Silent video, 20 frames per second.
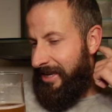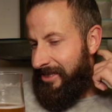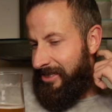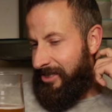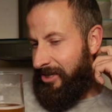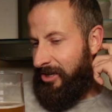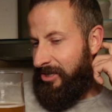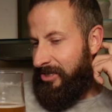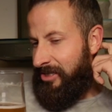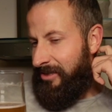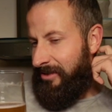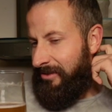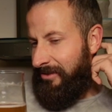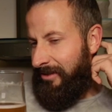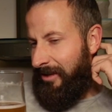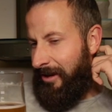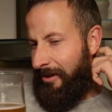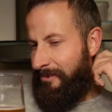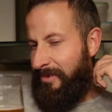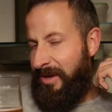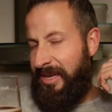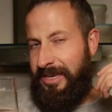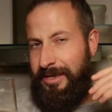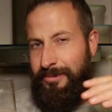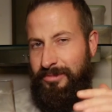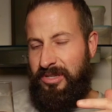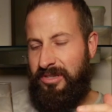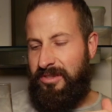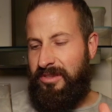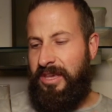It's nice and kind of
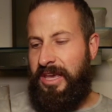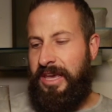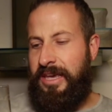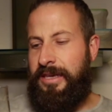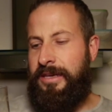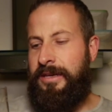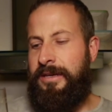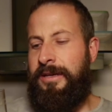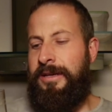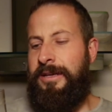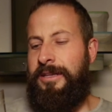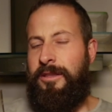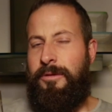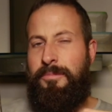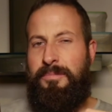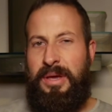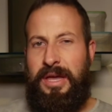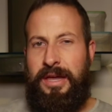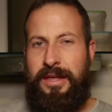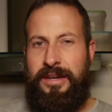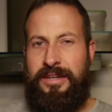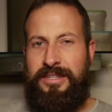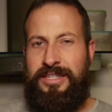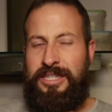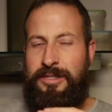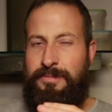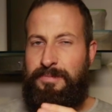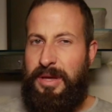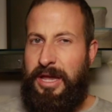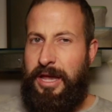medium to thick. The bitterness
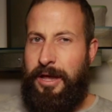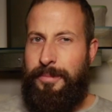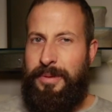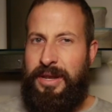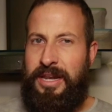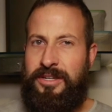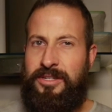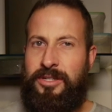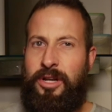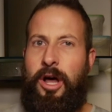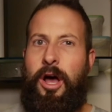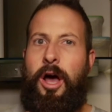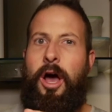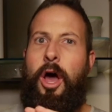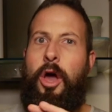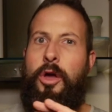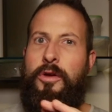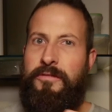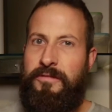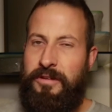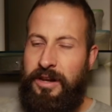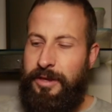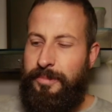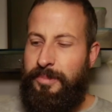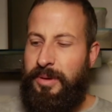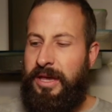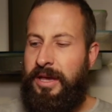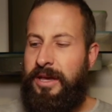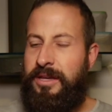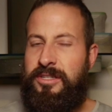is bitter, but it's not overly
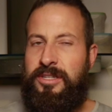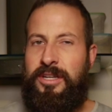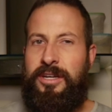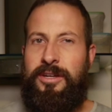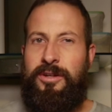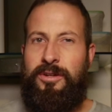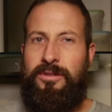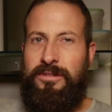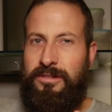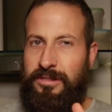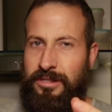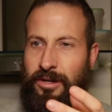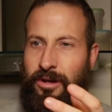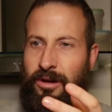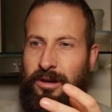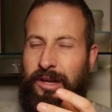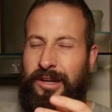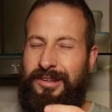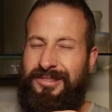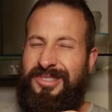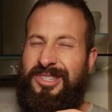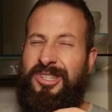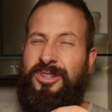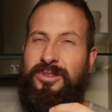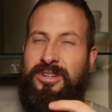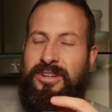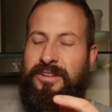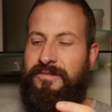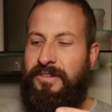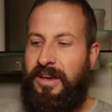bitter, so you're not
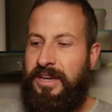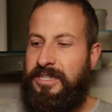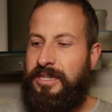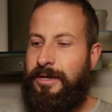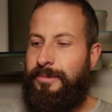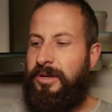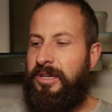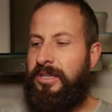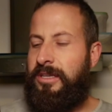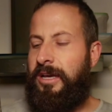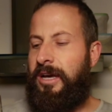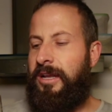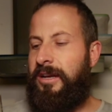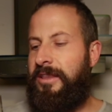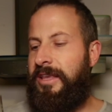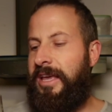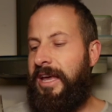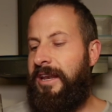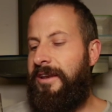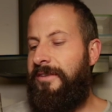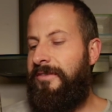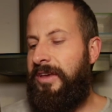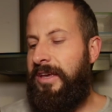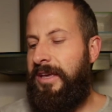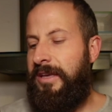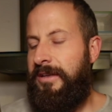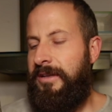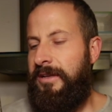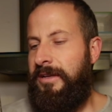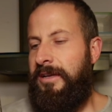screwing your face up at kind of the end of
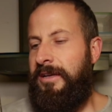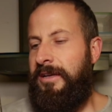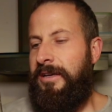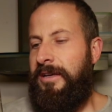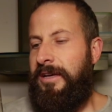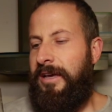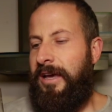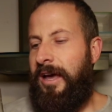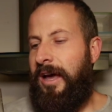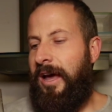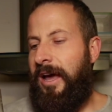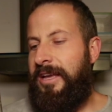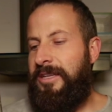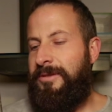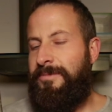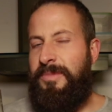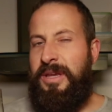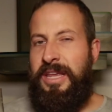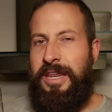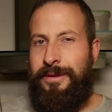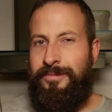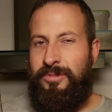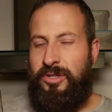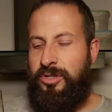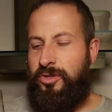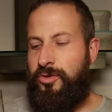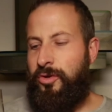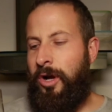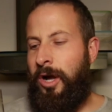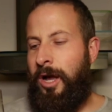it. It's medium to
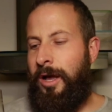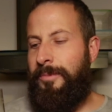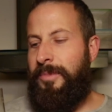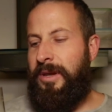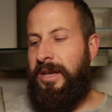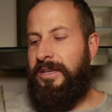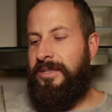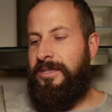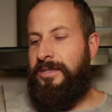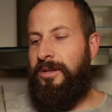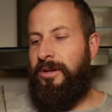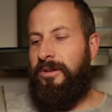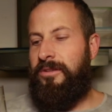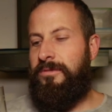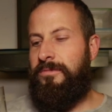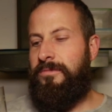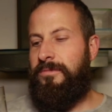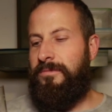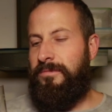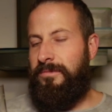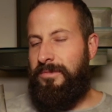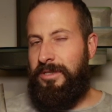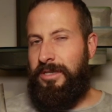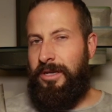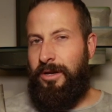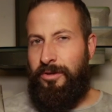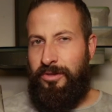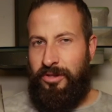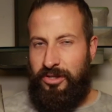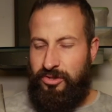dry, but it's not, you
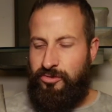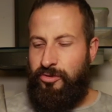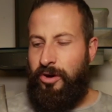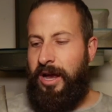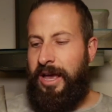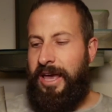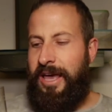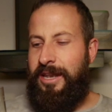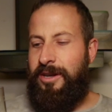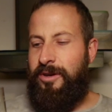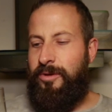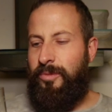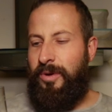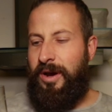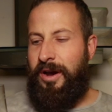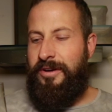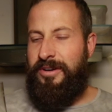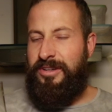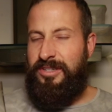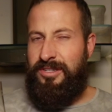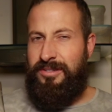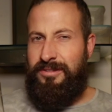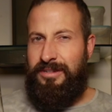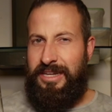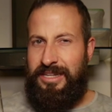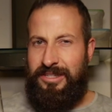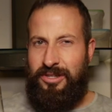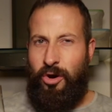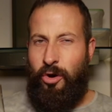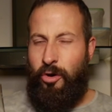know, on the dry end where
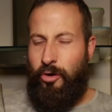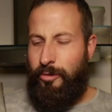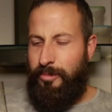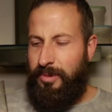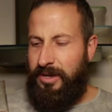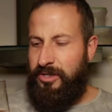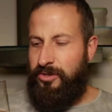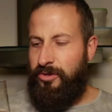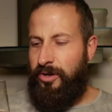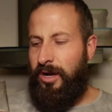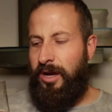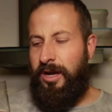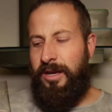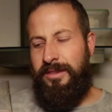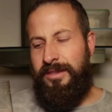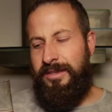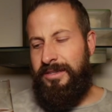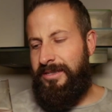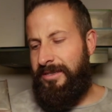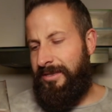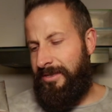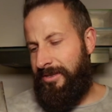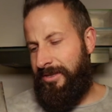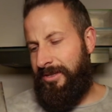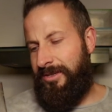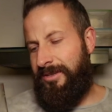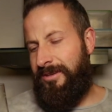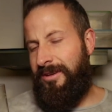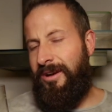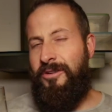it's horribly dry. This is
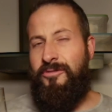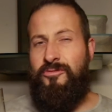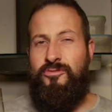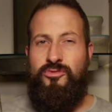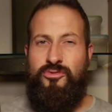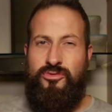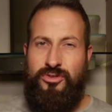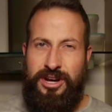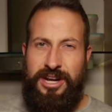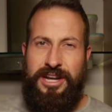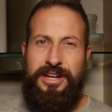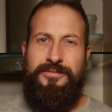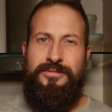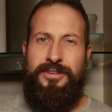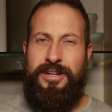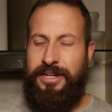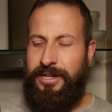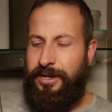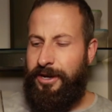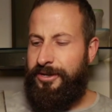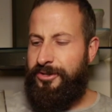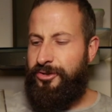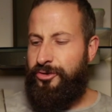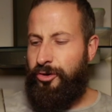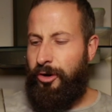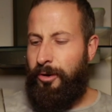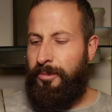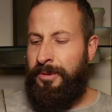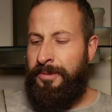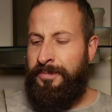just a really nice
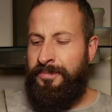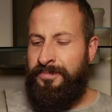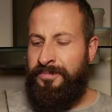drop.